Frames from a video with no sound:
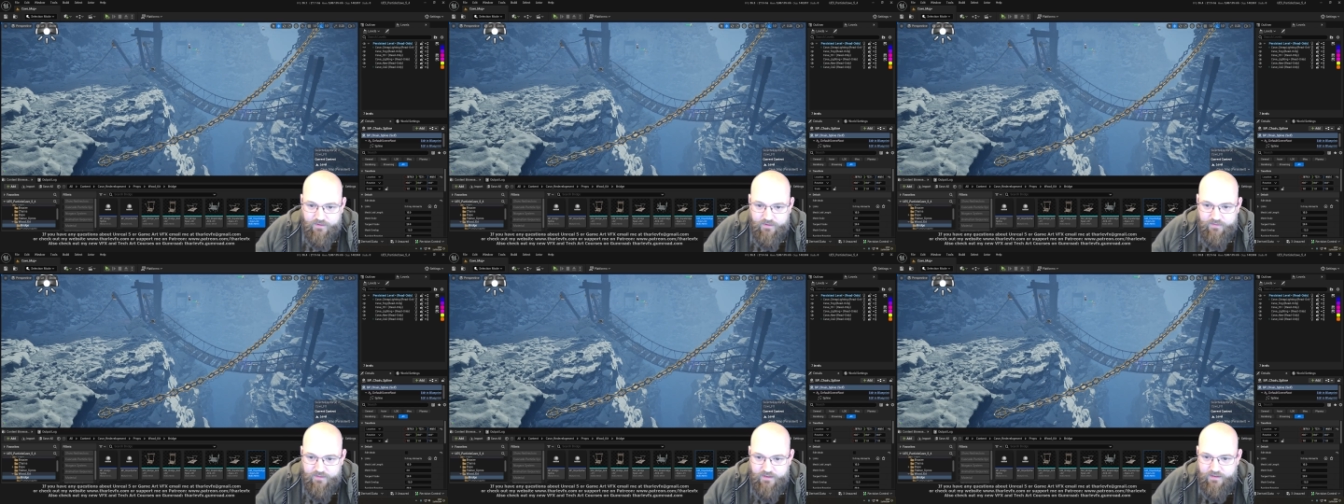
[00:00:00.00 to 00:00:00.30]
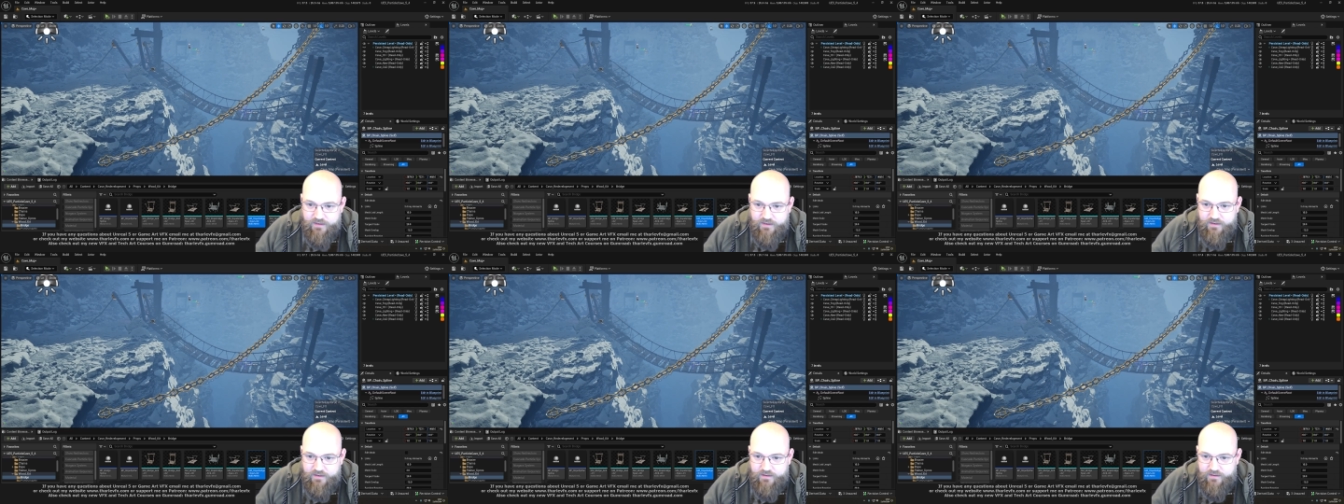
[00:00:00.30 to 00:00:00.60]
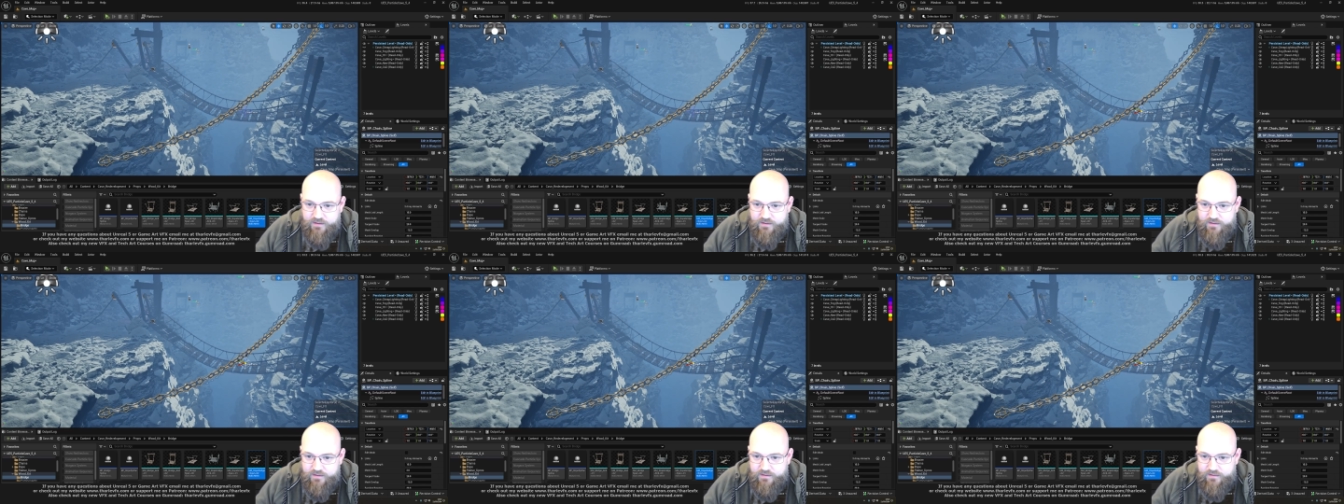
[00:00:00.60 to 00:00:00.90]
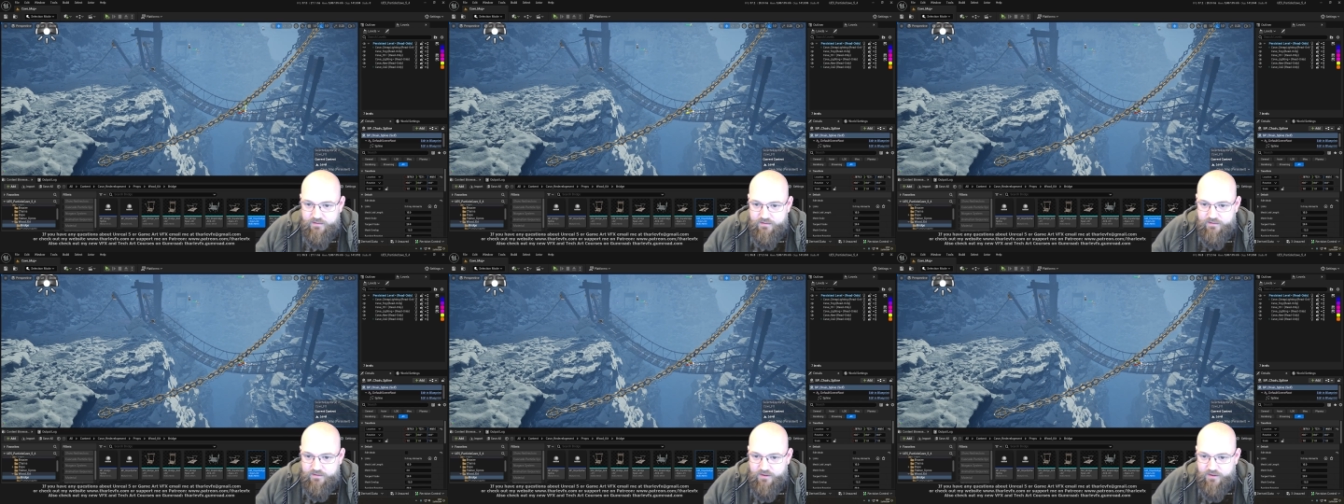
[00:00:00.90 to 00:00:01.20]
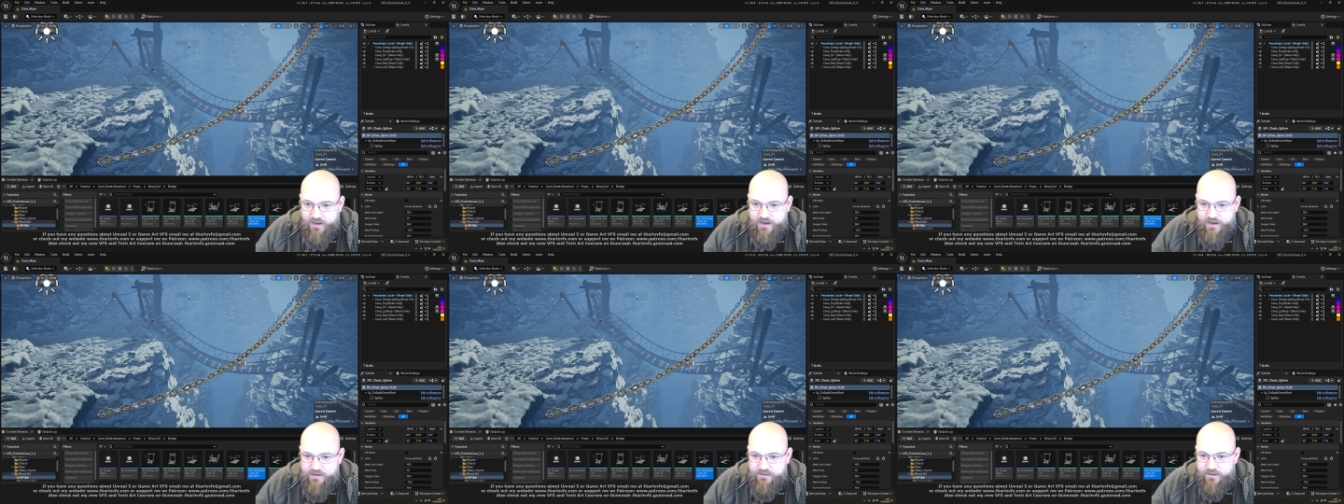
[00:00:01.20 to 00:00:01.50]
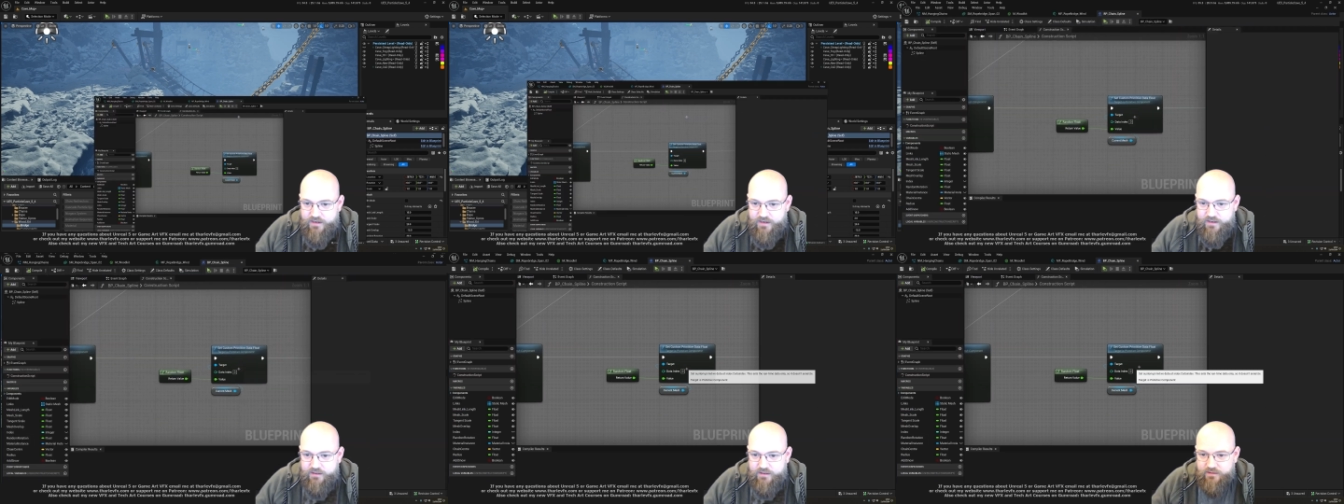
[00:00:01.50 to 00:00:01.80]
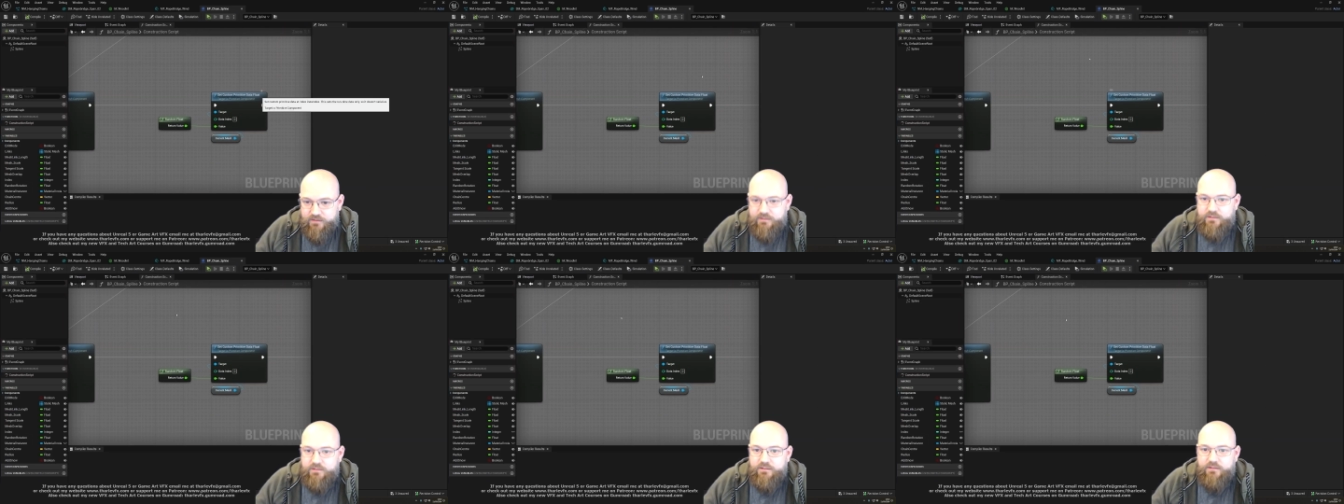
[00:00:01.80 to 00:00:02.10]
The location
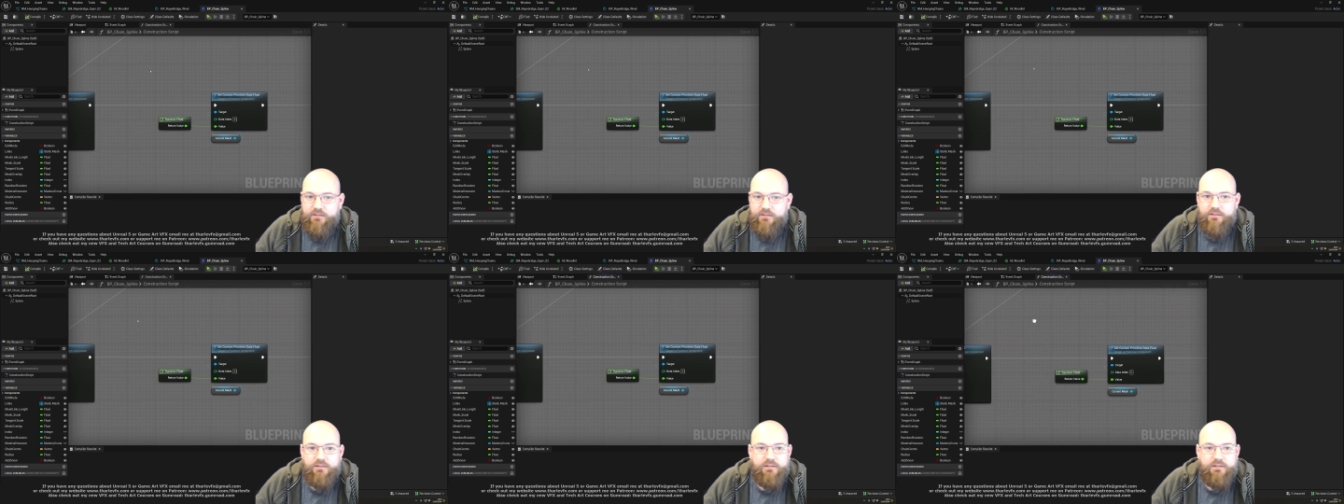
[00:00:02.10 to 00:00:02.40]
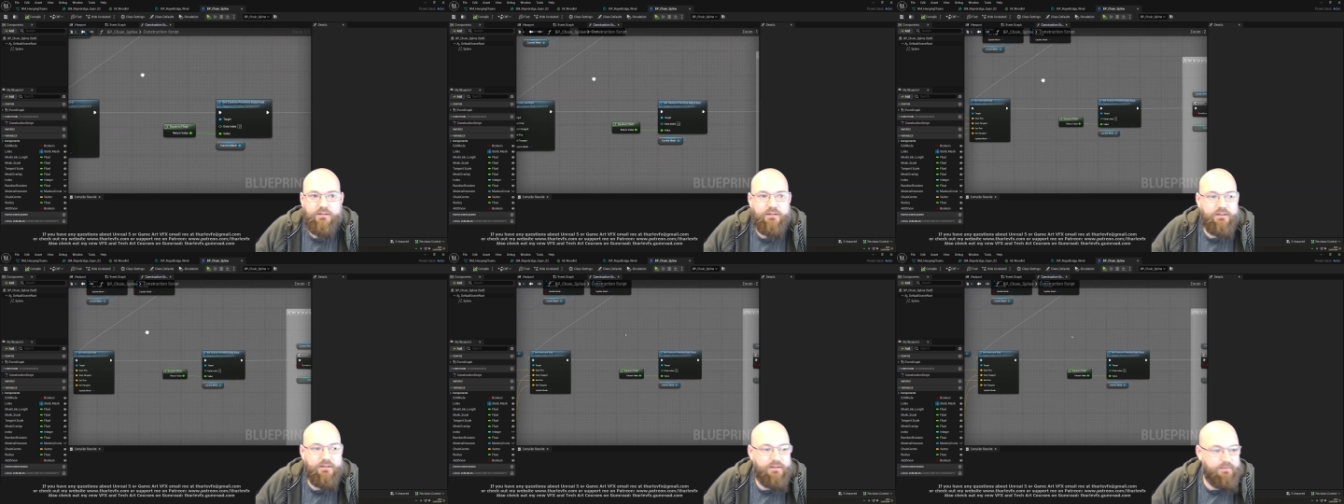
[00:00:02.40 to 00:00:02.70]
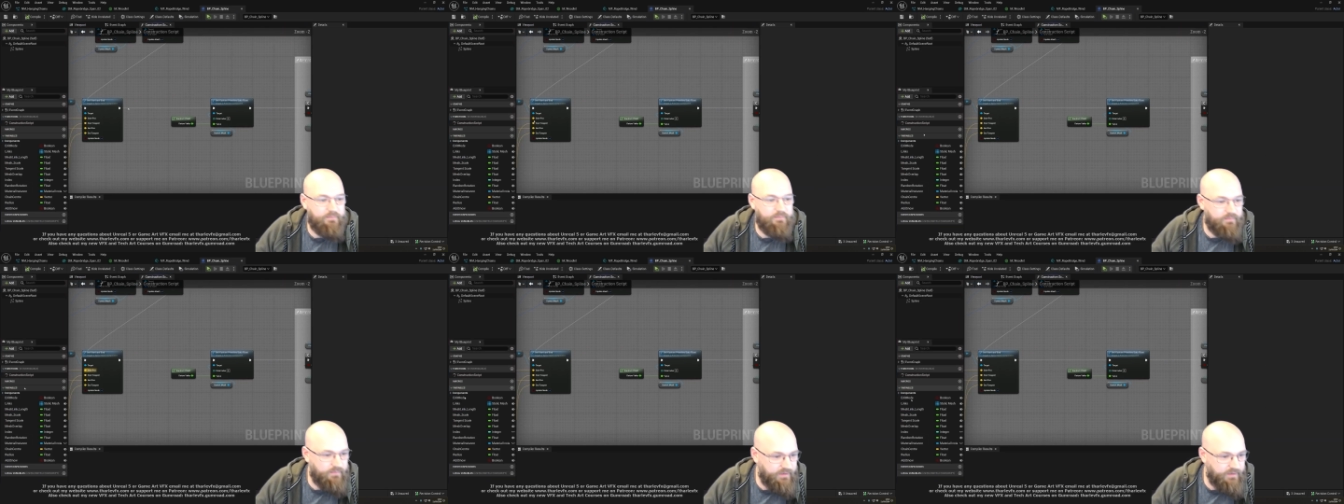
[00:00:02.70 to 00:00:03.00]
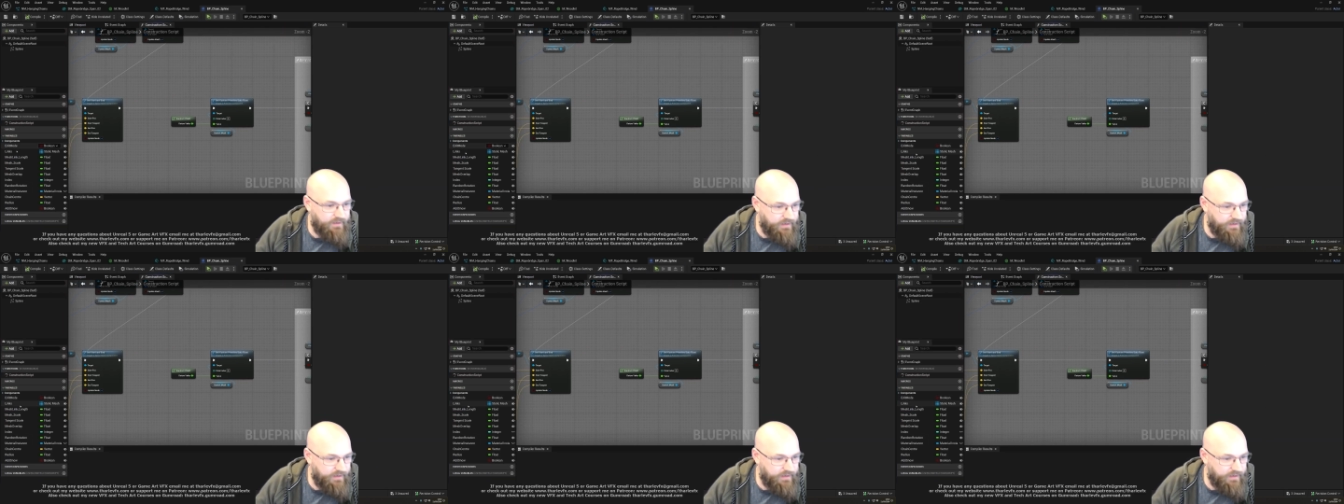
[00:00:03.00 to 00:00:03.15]
here, it